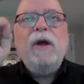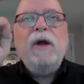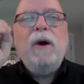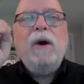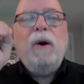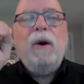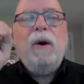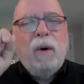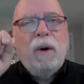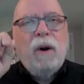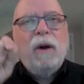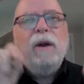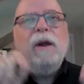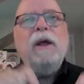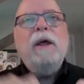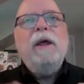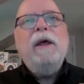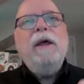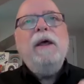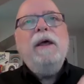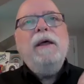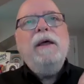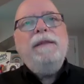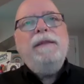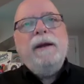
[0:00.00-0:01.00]
Or
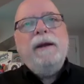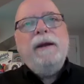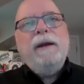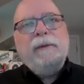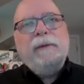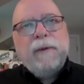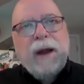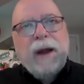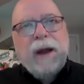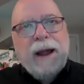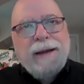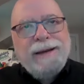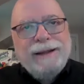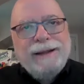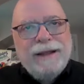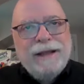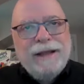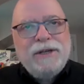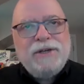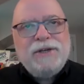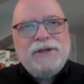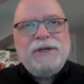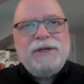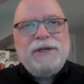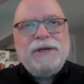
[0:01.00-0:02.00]
they would write to
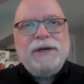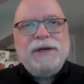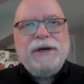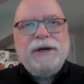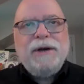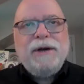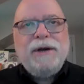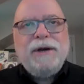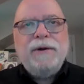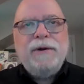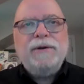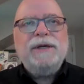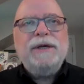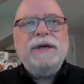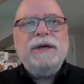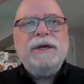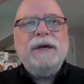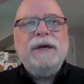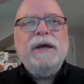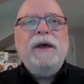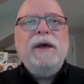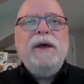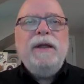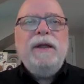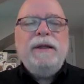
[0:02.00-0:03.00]
this church,
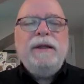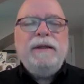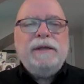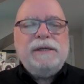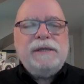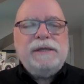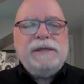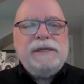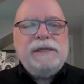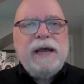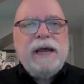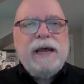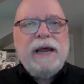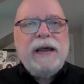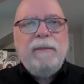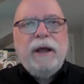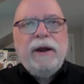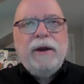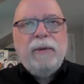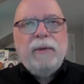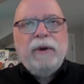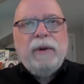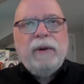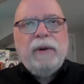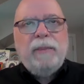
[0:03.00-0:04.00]
and the same
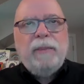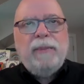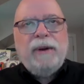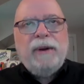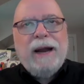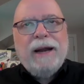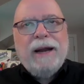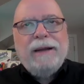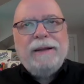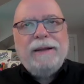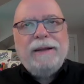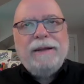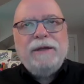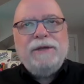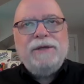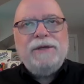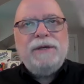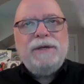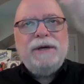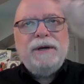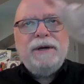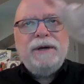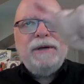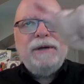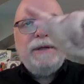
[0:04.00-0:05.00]
letter would apply to this
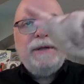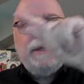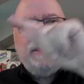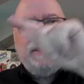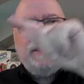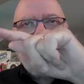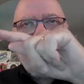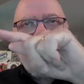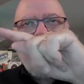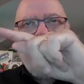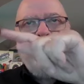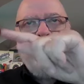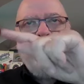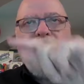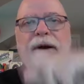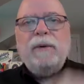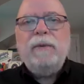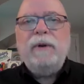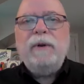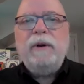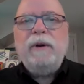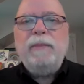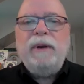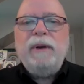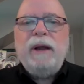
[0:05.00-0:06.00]
church, and the same letter
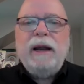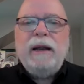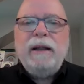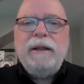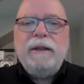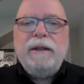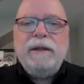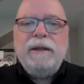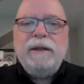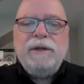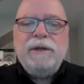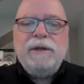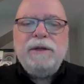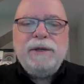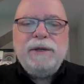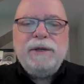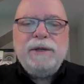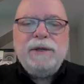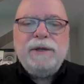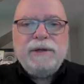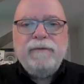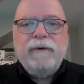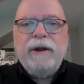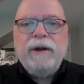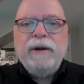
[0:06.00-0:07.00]
would apply to this
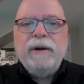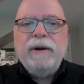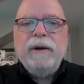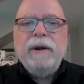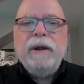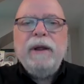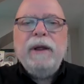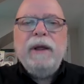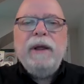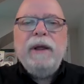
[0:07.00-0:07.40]
church over here.